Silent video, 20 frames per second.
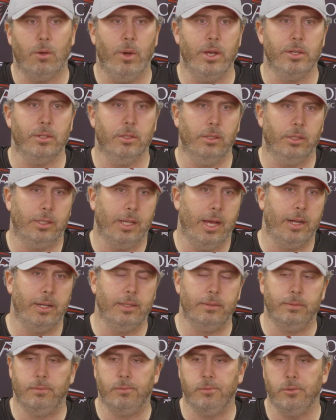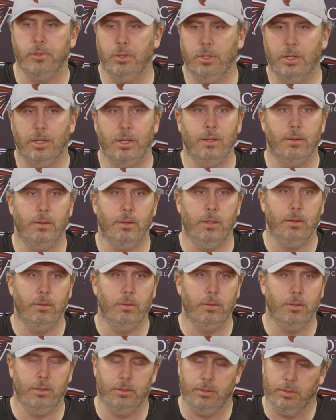of ways to look at it. a lot of-
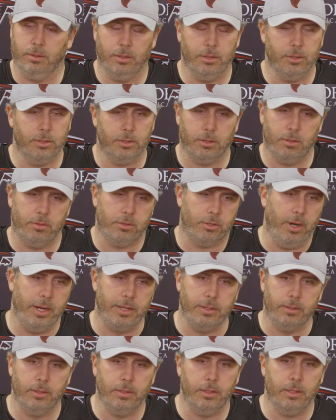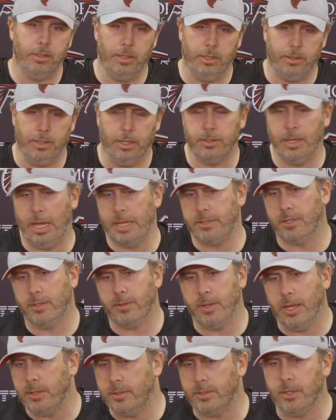uh, it's- great. That- that- That's the
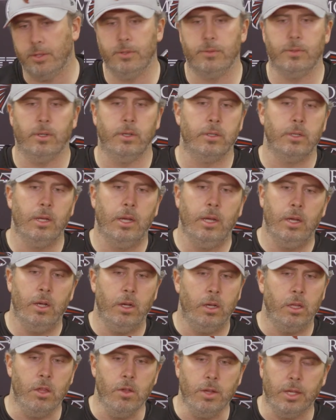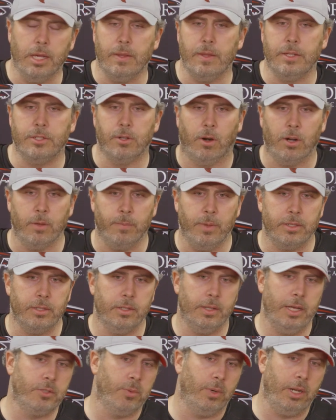thing. There- you can get in these arguments,
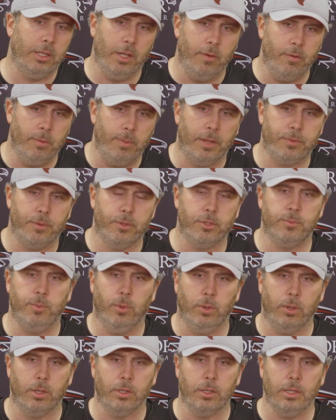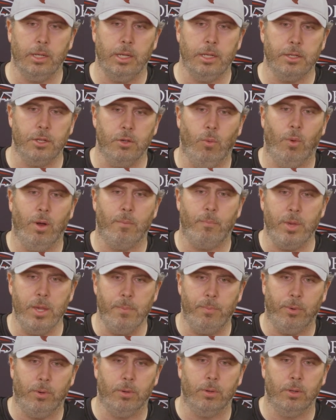and that's what I love about the sport. Mm-hmm. And you want
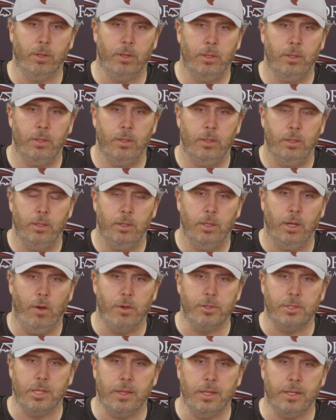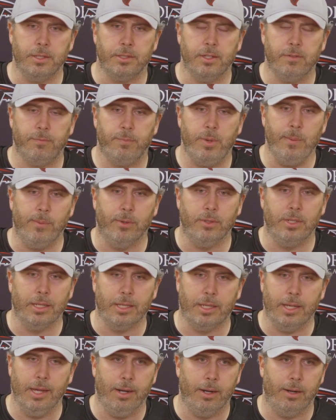people, I always say this if people
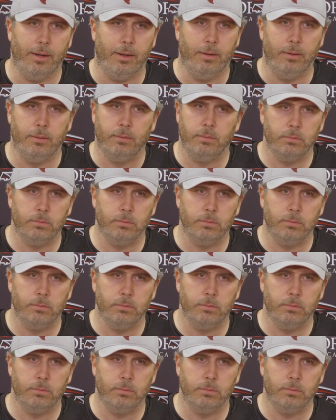didn't care,